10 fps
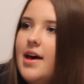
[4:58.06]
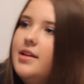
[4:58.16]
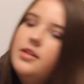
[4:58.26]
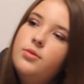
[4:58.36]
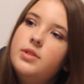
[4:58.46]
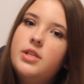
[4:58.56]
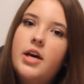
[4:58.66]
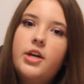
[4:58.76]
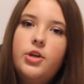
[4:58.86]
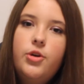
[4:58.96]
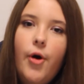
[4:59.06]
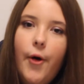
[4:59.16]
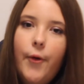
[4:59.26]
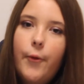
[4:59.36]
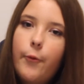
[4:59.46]
and he was like,
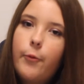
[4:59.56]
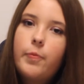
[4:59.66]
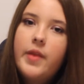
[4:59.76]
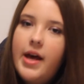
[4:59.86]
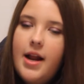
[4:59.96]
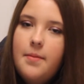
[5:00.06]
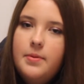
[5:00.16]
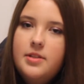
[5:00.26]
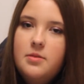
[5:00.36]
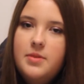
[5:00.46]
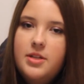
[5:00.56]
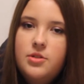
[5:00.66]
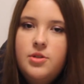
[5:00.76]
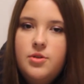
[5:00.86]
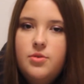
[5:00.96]
yo, that happened to me
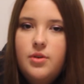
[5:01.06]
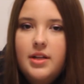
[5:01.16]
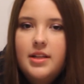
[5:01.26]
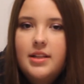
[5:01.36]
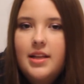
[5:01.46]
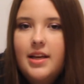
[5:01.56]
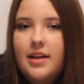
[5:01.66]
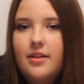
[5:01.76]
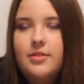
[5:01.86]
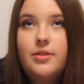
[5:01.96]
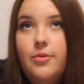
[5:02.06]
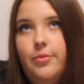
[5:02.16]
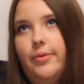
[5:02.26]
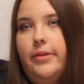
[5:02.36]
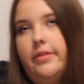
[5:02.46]
too. And then like I was
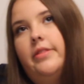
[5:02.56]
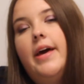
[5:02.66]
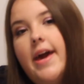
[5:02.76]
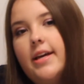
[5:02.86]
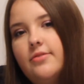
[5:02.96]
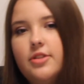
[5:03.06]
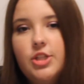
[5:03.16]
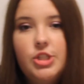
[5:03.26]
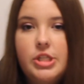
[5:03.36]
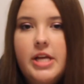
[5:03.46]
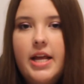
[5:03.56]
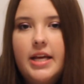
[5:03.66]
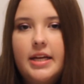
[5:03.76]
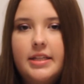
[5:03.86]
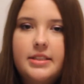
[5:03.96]
like, well, thanks for the
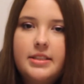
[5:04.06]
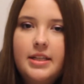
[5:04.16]
genetics.